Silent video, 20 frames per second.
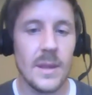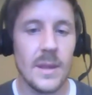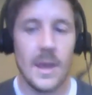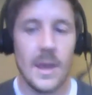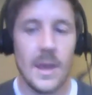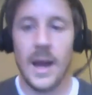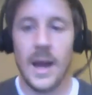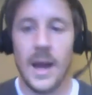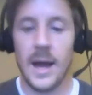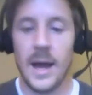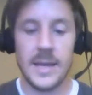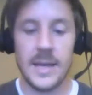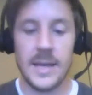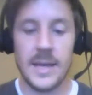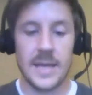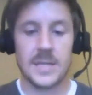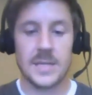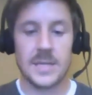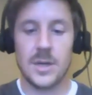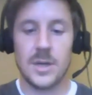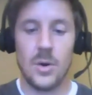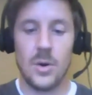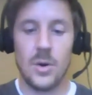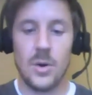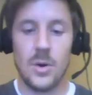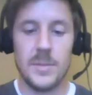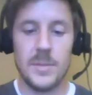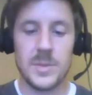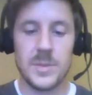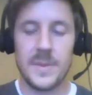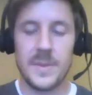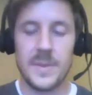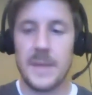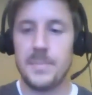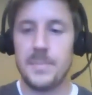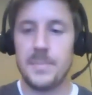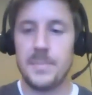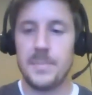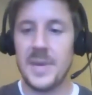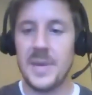Uh, yes, comb is with a
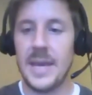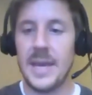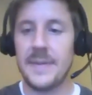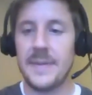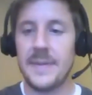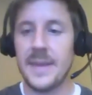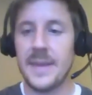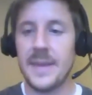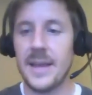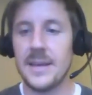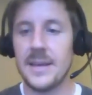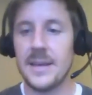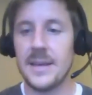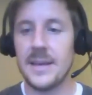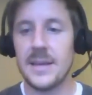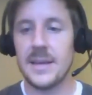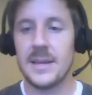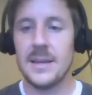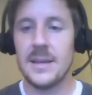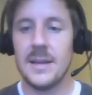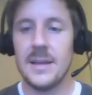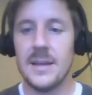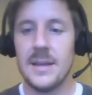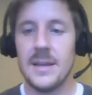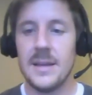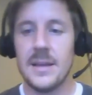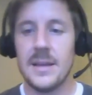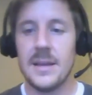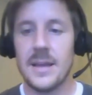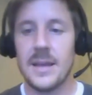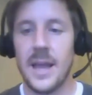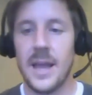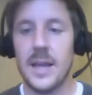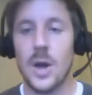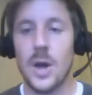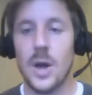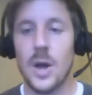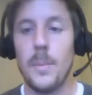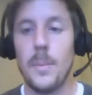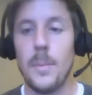B at the end. Okay,
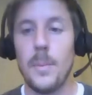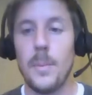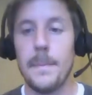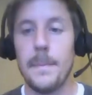comb.